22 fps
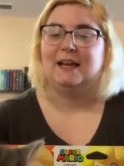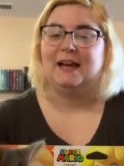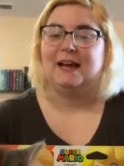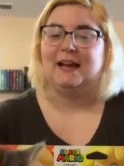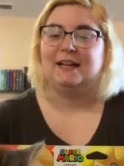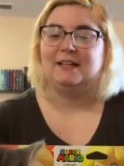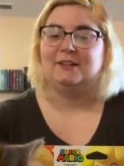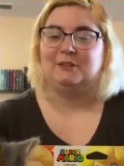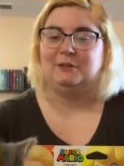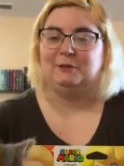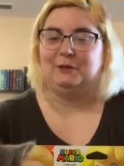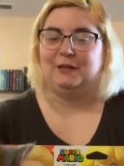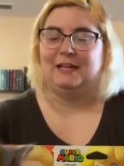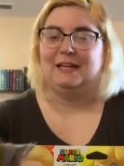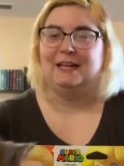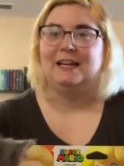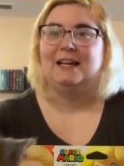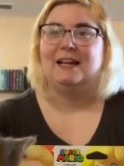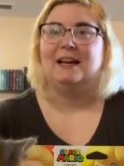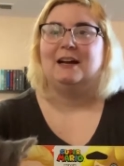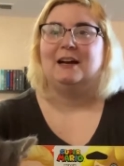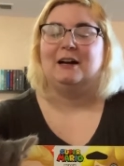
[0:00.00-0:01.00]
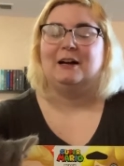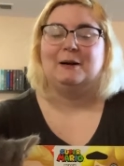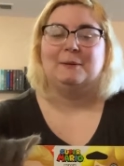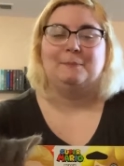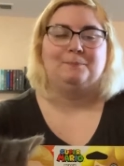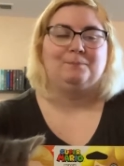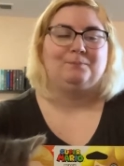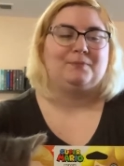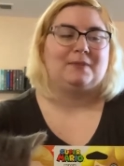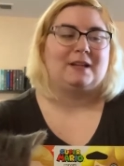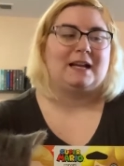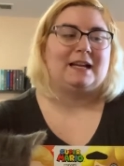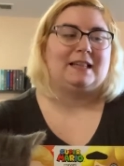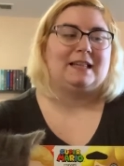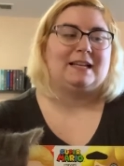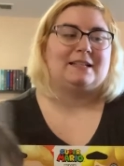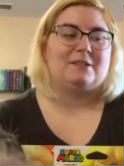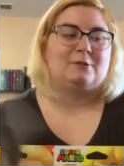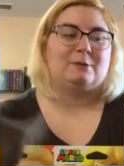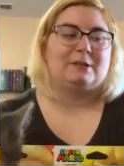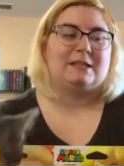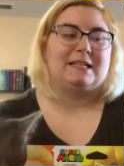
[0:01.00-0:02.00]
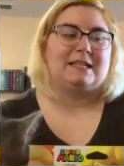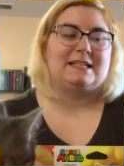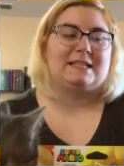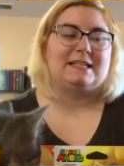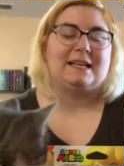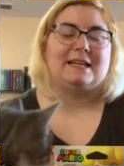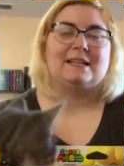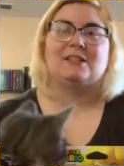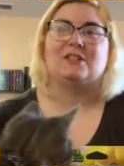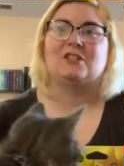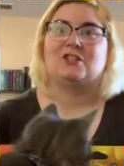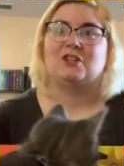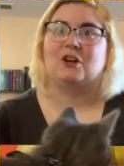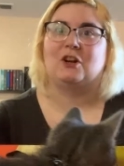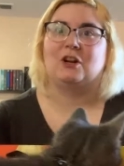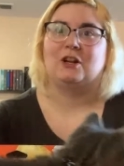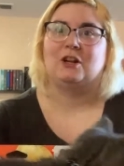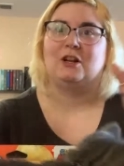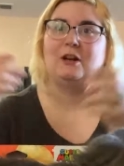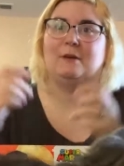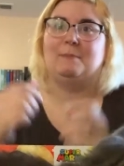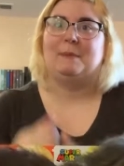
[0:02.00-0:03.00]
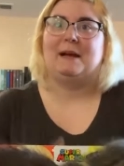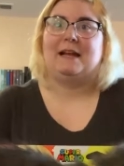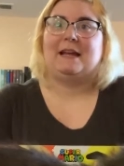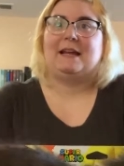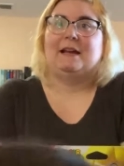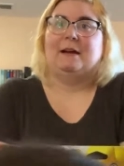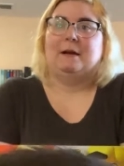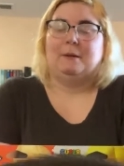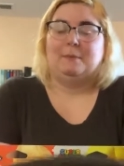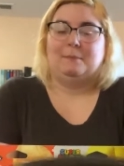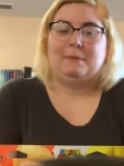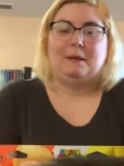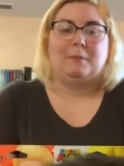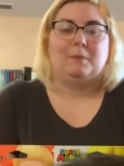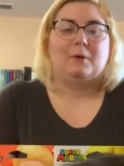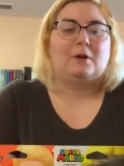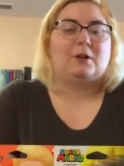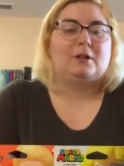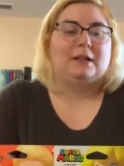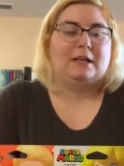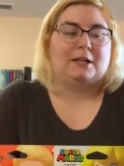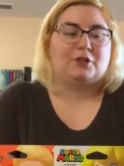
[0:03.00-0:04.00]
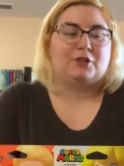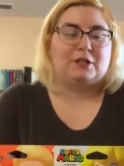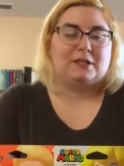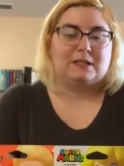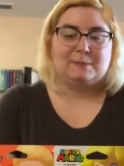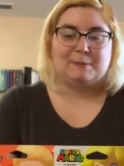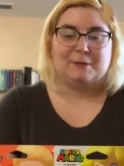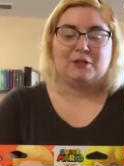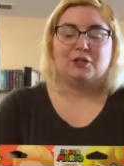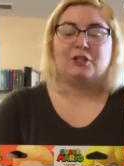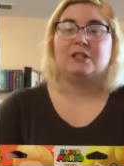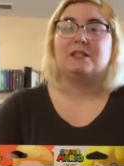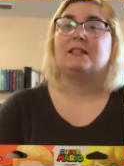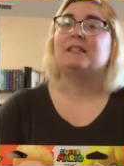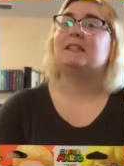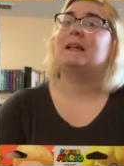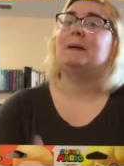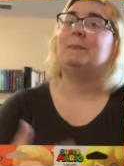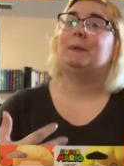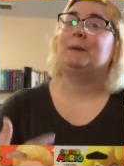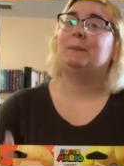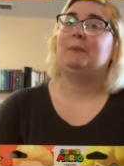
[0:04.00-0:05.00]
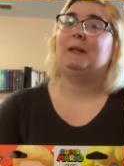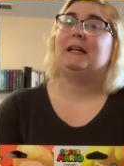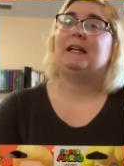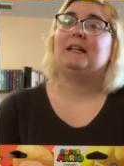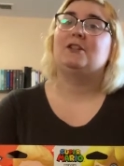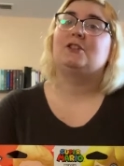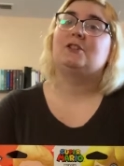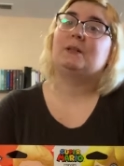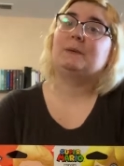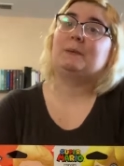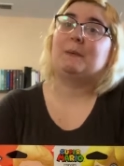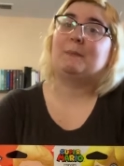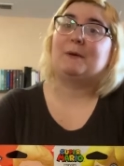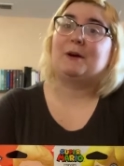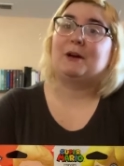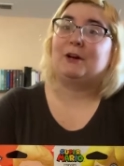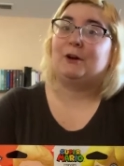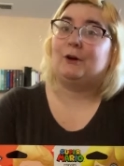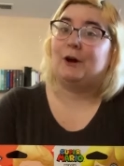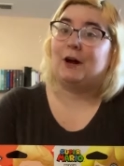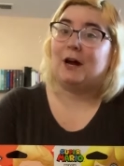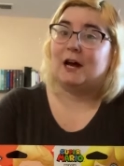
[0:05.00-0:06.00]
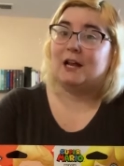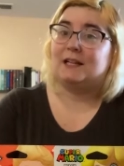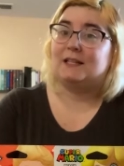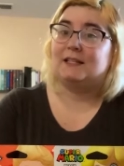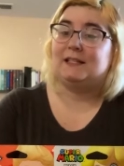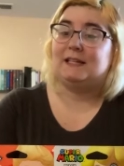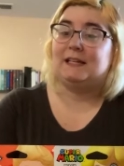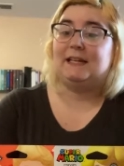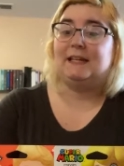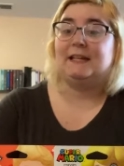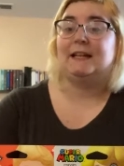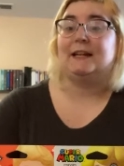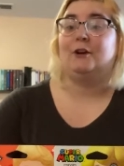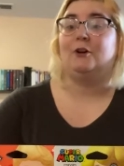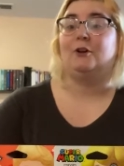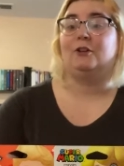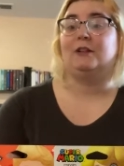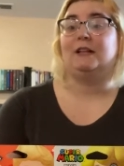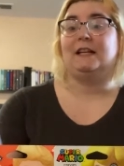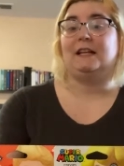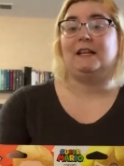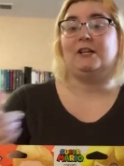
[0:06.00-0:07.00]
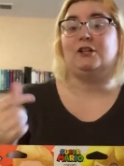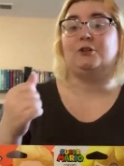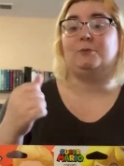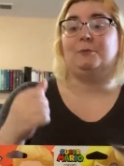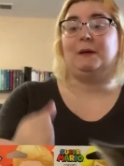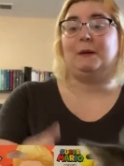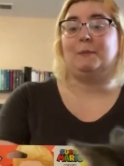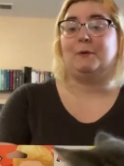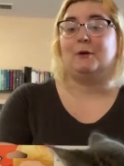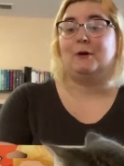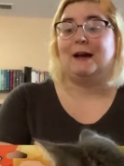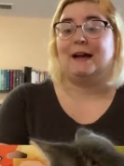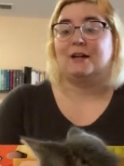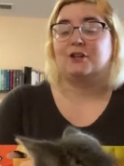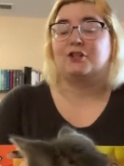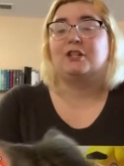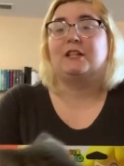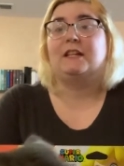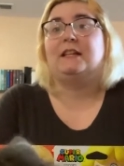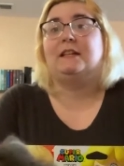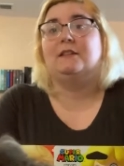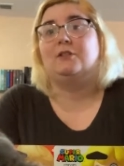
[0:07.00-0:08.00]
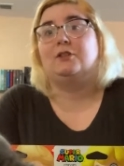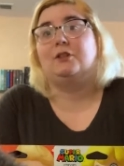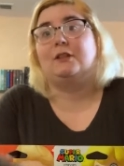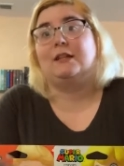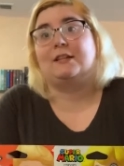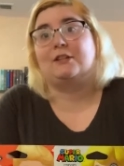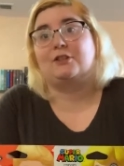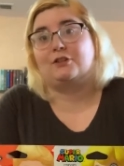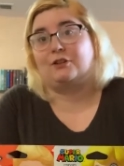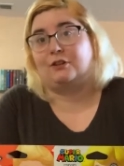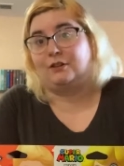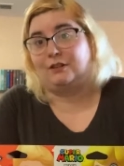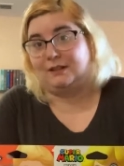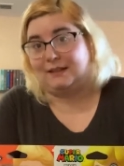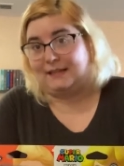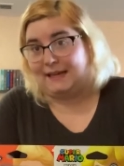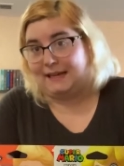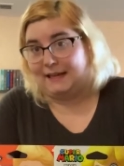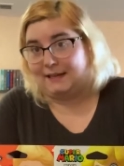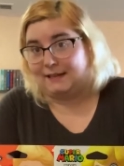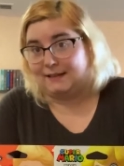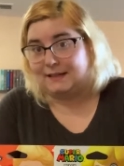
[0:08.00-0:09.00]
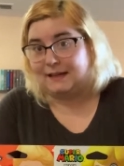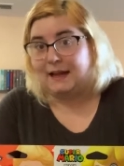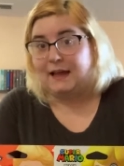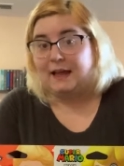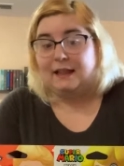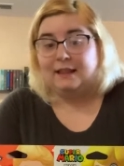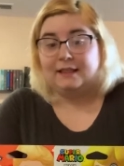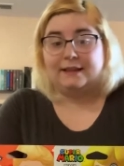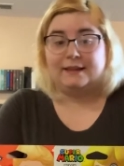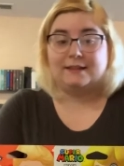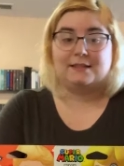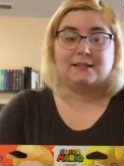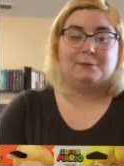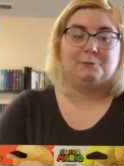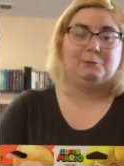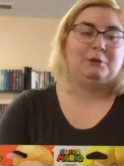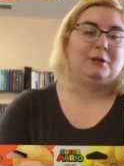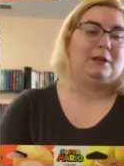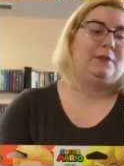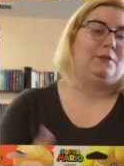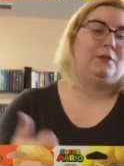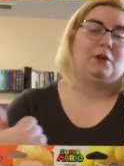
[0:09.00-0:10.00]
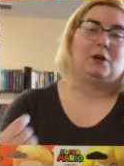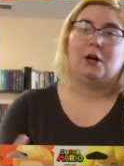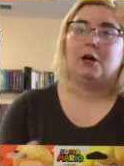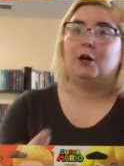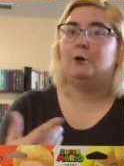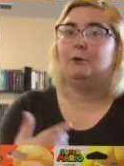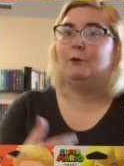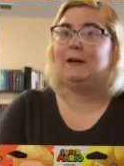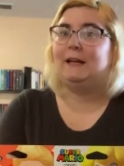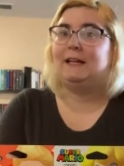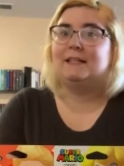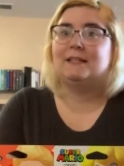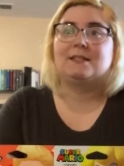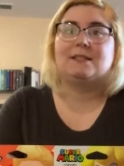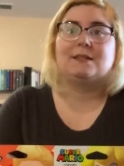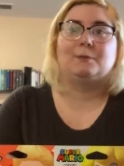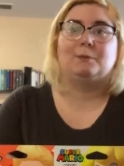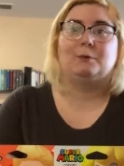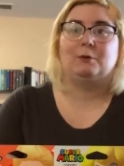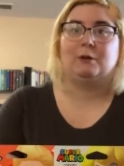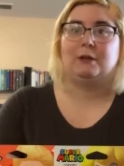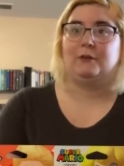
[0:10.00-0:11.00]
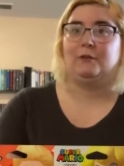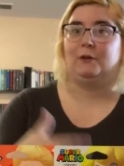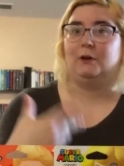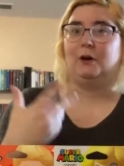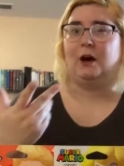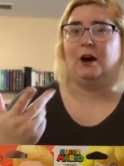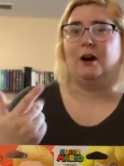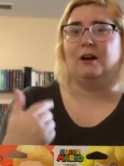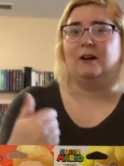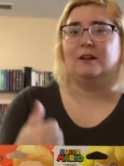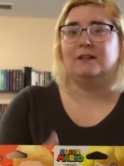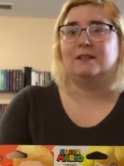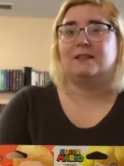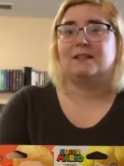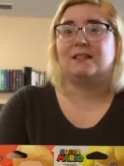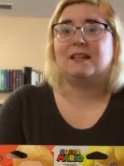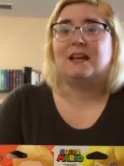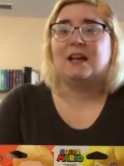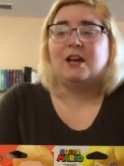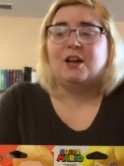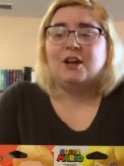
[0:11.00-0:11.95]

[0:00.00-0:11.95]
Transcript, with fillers: Hi, Luna. Um, I like to at least get started on my um, amiibo collection, especially since I've been playing Super Mario Odyssey, and I heard that each amiibo actually gives you, like, certain things. Like, some will give you coins, some will give you hearts.